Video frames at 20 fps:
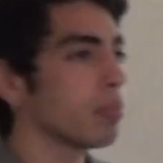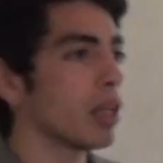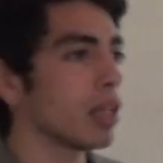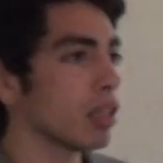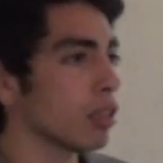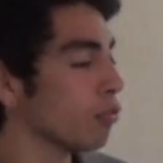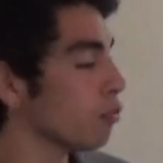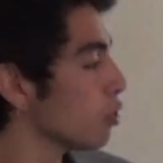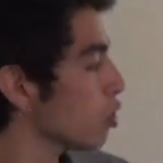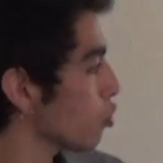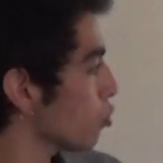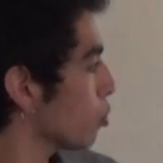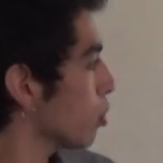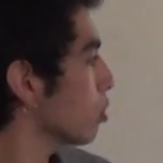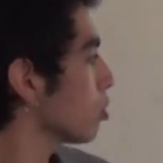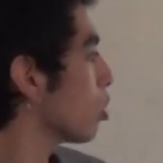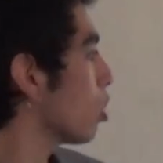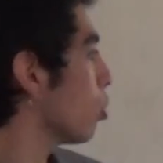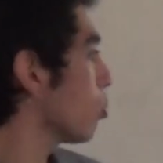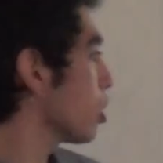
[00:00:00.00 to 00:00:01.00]
being the first
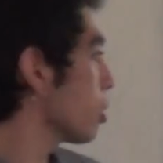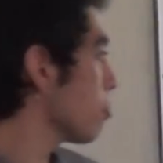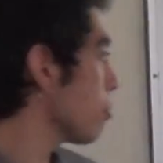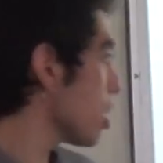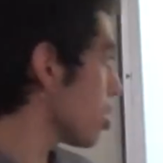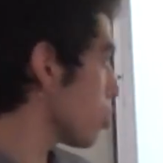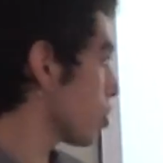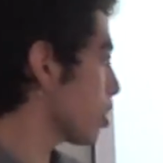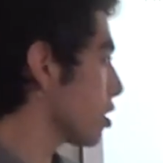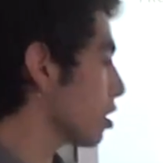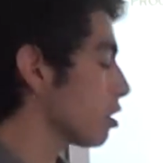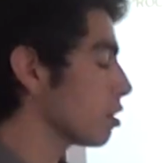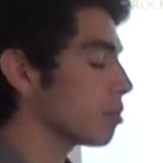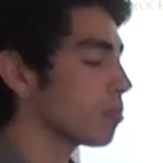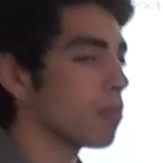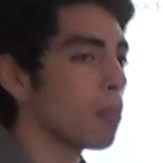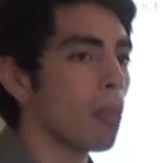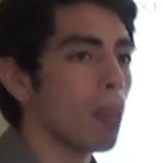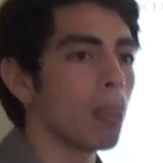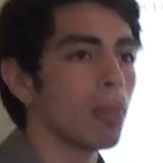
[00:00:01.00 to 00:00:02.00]
one, coding matrices,
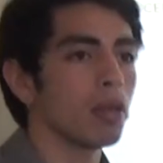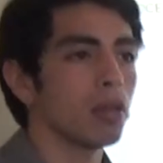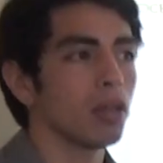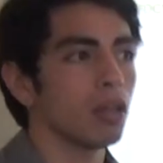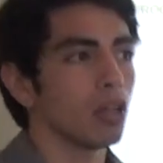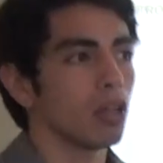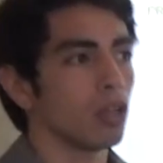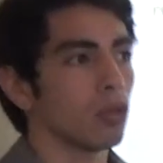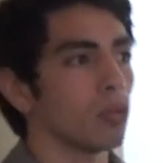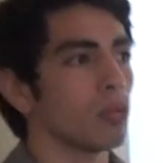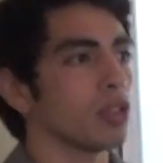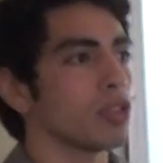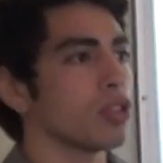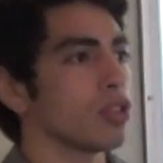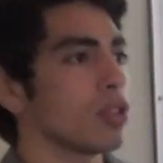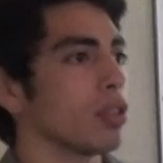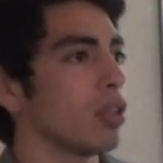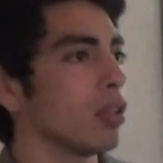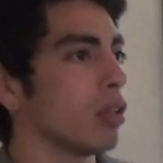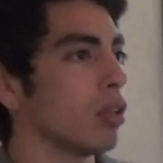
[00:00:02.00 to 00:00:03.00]
in
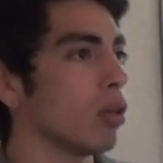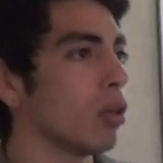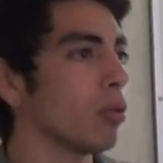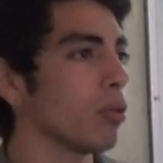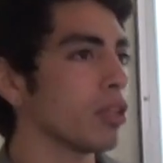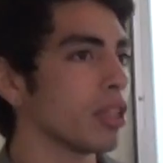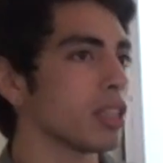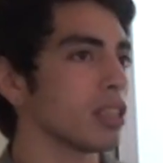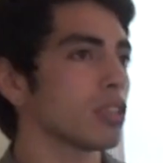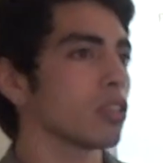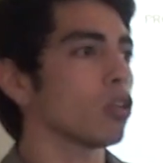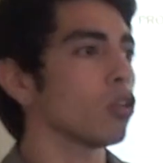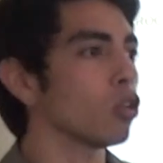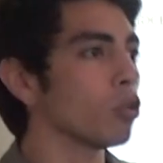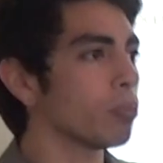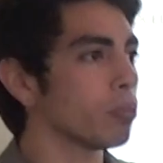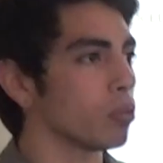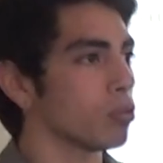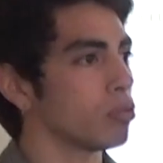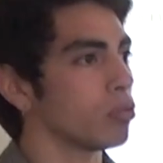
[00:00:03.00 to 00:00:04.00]
which all this
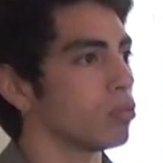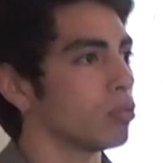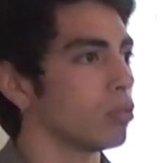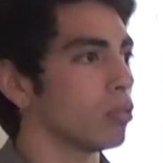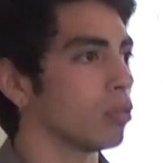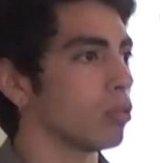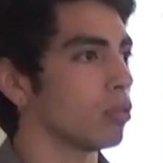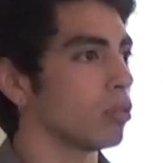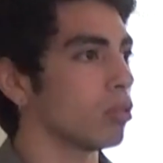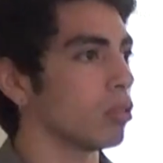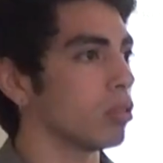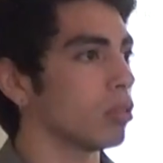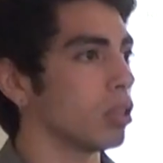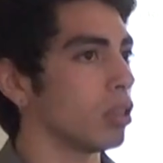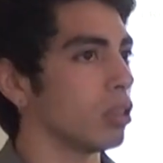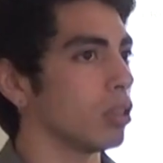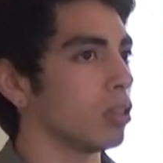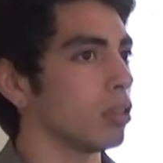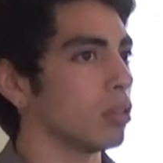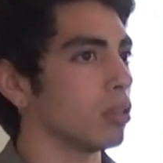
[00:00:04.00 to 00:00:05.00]
corpus or
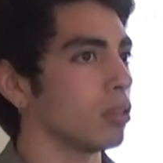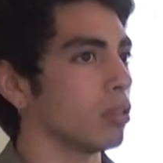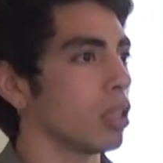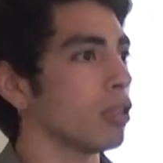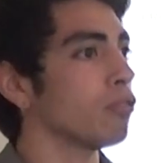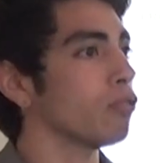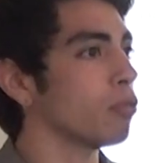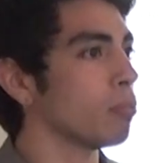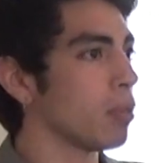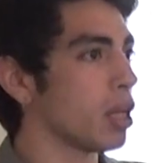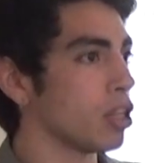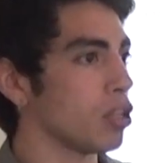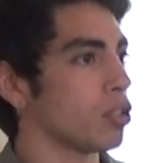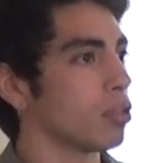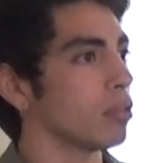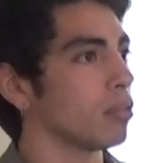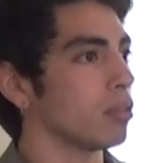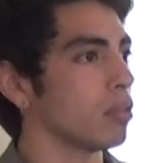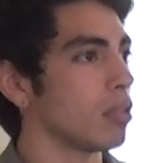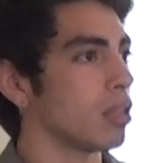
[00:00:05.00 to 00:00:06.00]

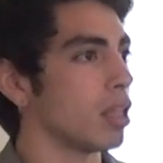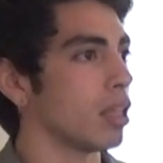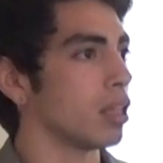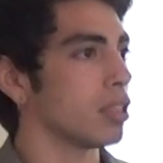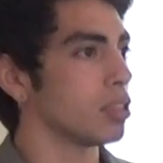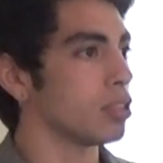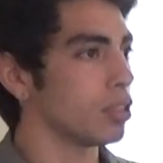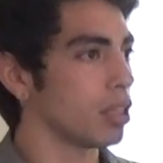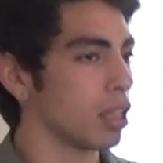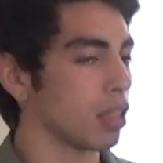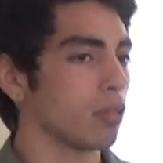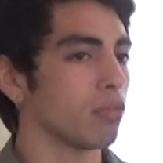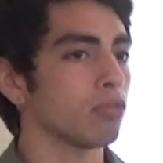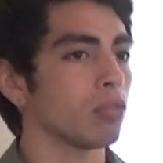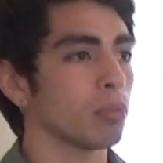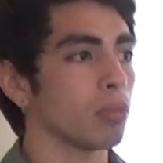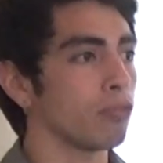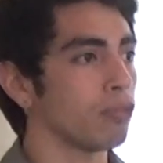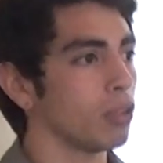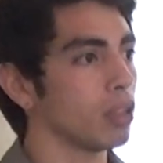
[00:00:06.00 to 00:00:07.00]
information that is taken
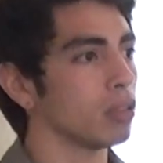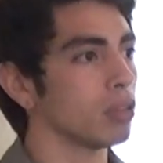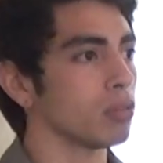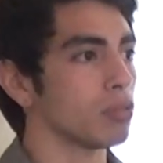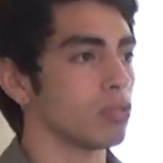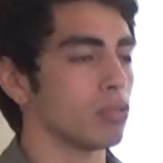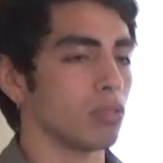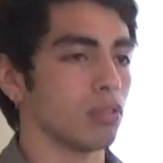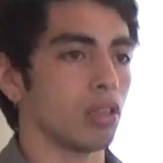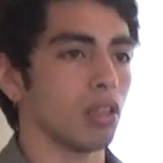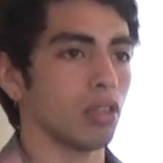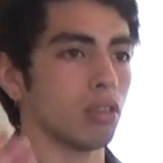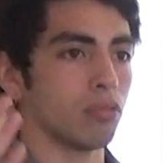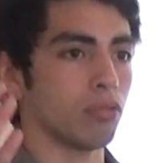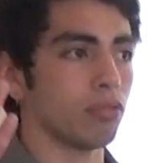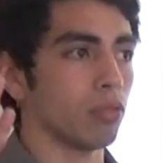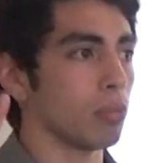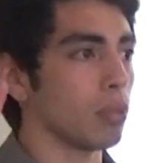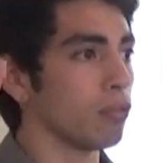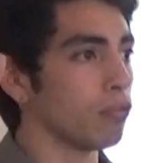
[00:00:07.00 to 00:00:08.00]
from the field notes and
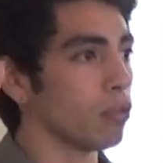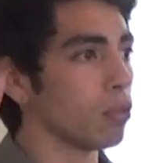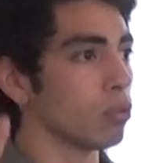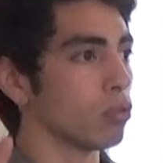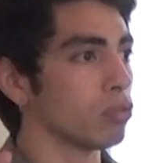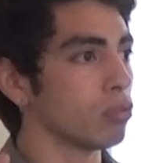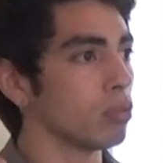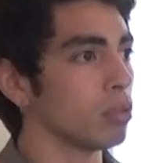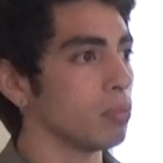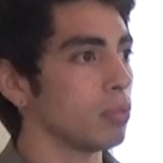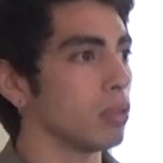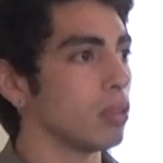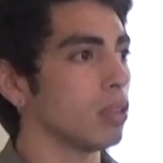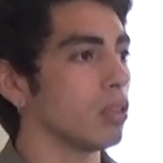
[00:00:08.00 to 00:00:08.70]
from the focus group,